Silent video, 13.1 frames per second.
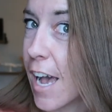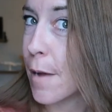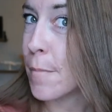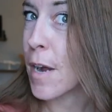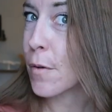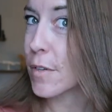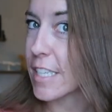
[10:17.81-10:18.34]

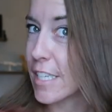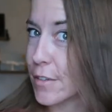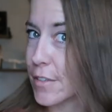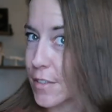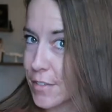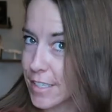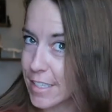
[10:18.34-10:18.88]
I'm not really
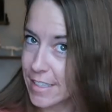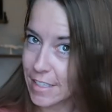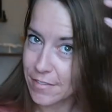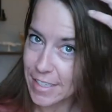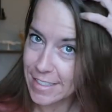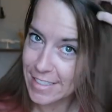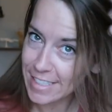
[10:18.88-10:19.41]
going for anything
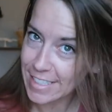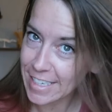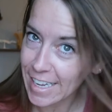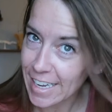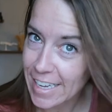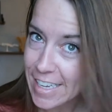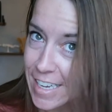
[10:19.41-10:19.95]
fancy
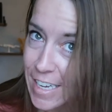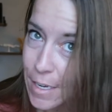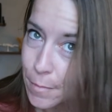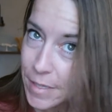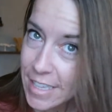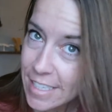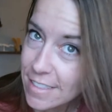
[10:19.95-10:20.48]
today,
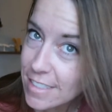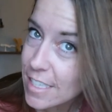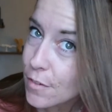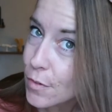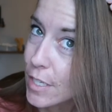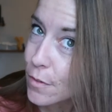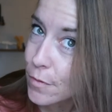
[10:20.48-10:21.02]
but let's see
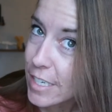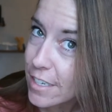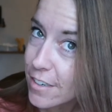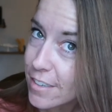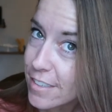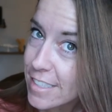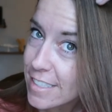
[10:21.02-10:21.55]
if we can
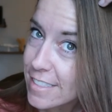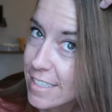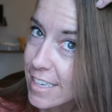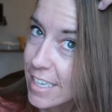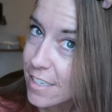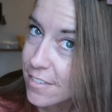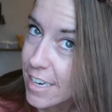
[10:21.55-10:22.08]
recurl this and
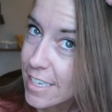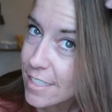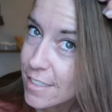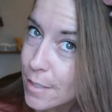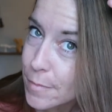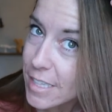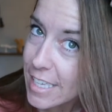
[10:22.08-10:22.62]
kind of
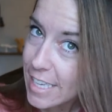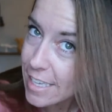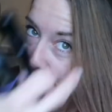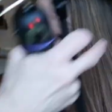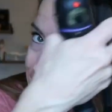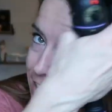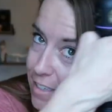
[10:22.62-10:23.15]
hide some of the
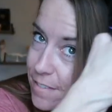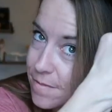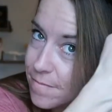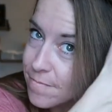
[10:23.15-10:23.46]
kinks here.